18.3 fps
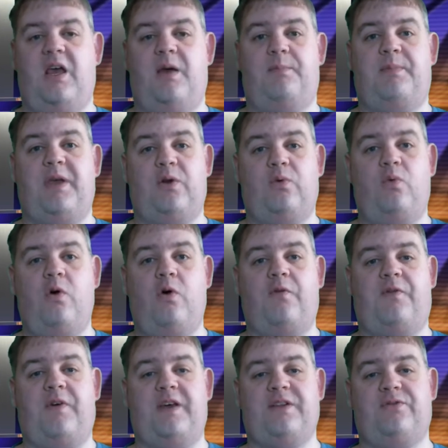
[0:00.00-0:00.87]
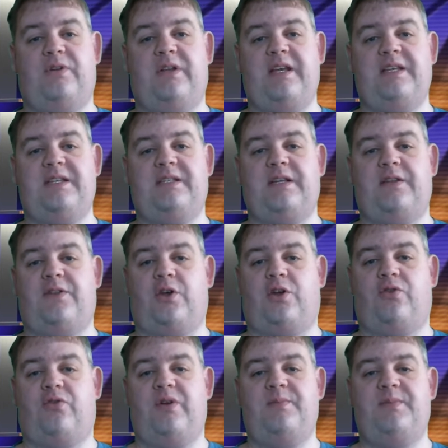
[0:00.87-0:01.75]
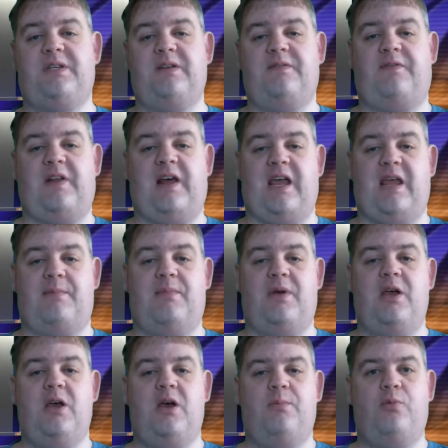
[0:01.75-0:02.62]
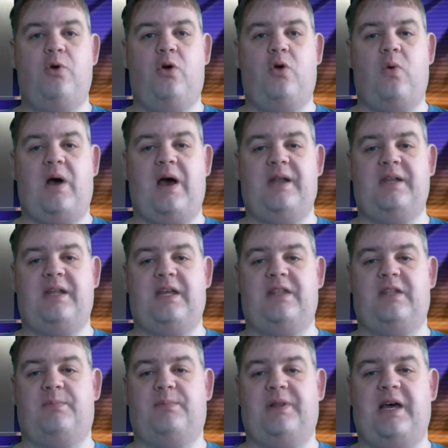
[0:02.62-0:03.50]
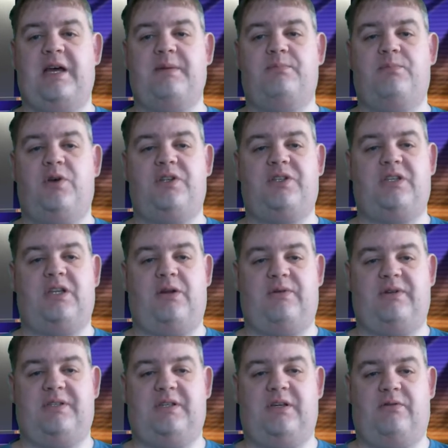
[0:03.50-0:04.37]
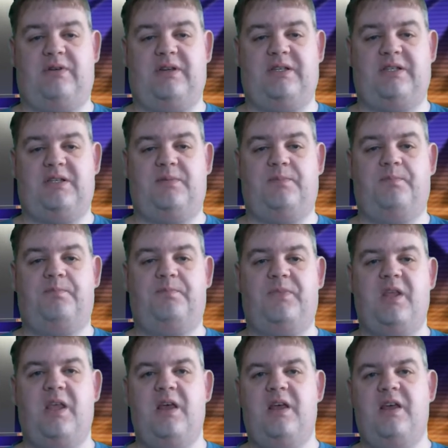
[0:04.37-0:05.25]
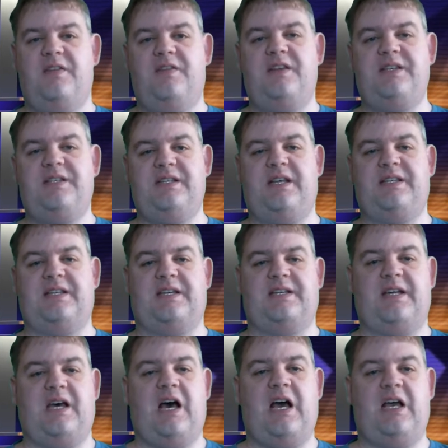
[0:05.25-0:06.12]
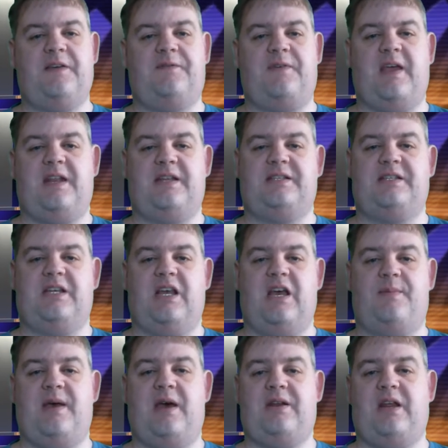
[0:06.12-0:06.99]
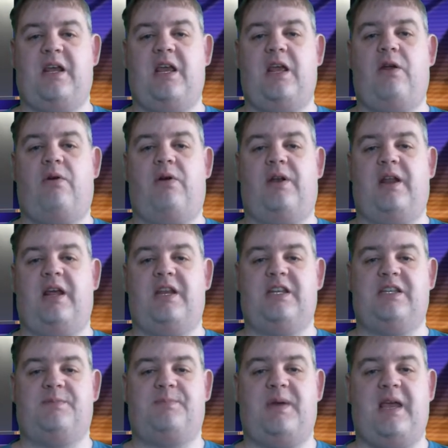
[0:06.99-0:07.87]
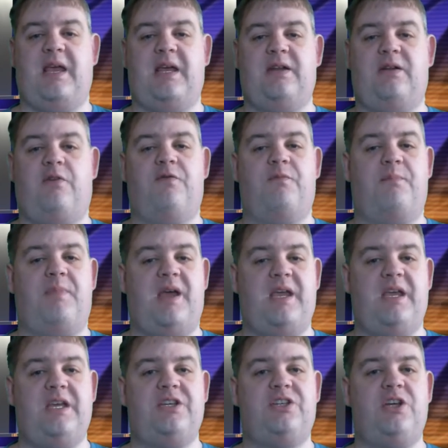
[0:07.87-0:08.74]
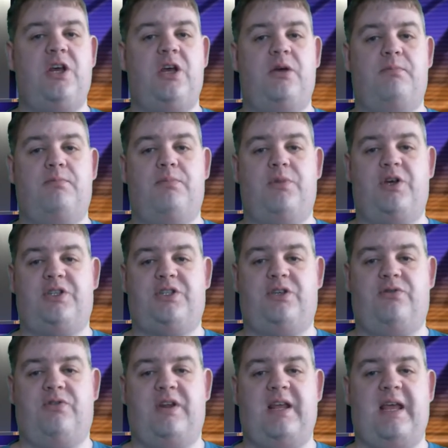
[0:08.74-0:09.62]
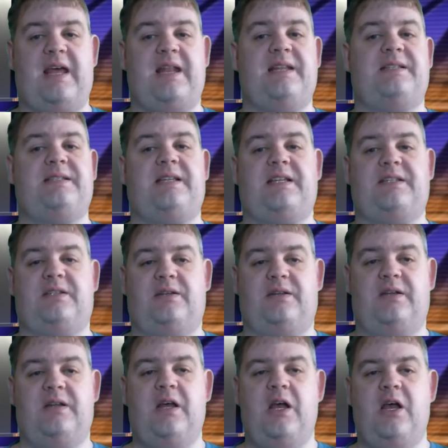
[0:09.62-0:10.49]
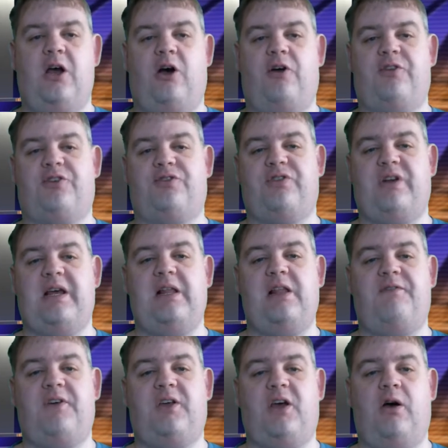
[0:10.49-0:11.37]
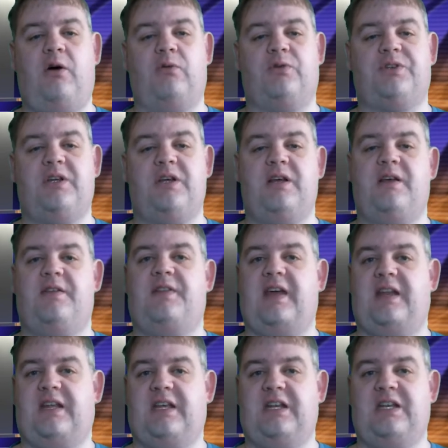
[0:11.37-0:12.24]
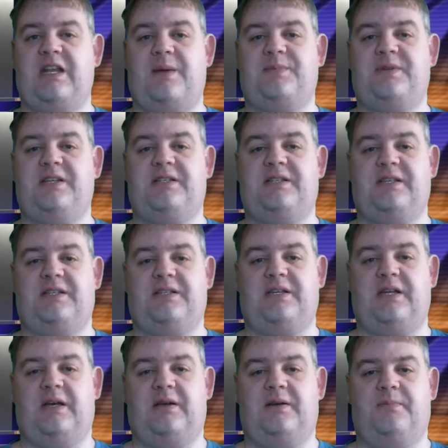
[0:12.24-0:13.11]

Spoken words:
Ben Wolfe has released The Crimson Flame, Book 1 in the Blood Mercenary series. This is a dark fantasy about Aaron and his band of mage, mercenary, and assassin on the trail of a cult that kidnapped his sister.